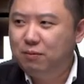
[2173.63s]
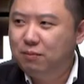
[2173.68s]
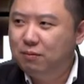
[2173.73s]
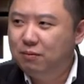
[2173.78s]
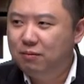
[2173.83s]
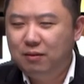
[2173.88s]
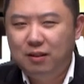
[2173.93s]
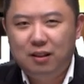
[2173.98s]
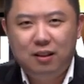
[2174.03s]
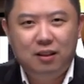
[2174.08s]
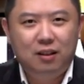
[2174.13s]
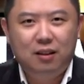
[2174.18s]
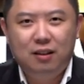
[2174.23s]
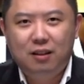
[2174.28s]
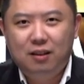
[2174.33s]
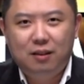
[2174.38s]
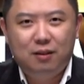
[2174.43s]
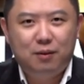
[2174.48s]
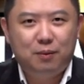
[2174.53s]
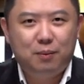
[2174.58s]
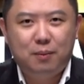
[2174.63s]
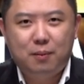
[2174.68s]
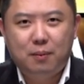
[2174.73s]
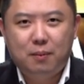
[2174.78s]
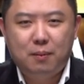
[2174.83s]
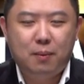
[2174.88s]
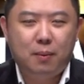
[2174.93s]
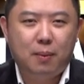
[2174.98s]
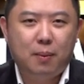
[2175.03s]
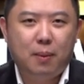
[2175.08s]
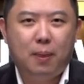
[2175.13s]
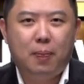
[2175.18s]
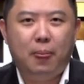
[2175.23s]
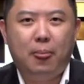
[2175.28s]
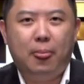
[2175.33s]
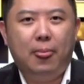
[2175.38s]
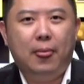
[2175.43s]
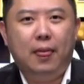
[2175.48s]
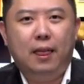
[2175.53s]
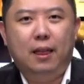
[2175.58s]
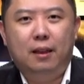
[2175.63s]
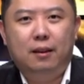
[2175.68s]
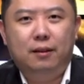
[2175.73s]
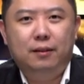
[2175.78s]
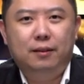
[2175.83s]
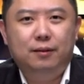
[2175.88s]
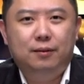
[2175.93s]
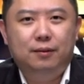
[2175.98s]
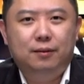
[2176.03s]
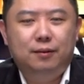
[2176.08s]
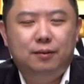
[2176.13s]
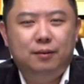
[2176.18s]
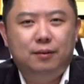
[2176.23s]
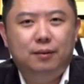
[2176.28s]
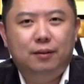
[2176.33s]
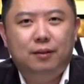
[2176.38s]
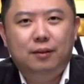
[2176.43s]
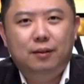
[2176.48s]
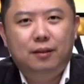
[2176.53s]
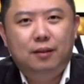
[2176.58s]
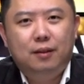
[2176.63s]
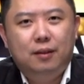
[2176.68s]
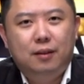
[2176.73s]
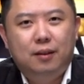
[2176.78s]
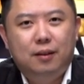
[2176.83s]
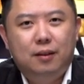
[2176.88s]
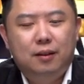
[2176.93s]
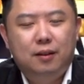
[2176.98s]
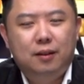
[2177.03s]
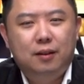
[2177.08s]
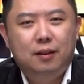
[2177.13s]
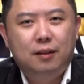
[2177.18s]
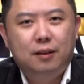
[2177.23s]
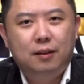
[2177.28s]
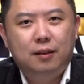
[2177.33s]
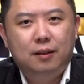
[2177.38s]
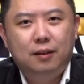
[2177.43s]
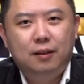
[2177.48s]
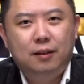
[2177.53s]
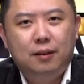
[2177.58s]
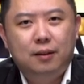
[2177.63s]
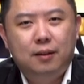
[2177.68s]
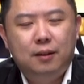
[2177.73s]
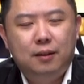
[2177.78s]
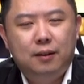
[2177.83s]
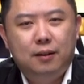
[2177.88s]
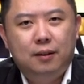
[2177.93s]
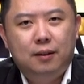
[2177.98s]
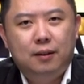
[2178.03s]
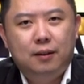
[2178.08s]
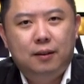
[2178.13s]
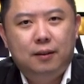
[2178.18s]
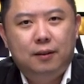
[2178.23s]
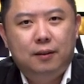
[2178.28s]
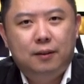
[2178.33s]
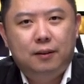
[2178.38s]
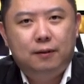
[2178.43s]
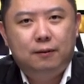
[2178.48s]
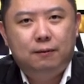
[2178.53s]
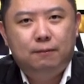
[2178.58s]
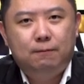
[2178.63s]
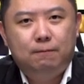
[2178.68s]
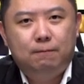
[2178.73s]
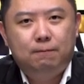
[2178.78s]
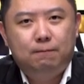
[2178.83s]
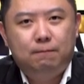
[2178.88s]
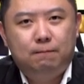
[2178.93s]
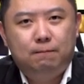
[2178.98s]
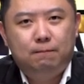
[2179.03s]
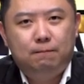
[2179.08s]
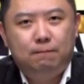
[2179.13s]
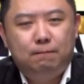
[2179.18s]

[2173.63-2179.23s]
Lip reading: This person isn't speaking.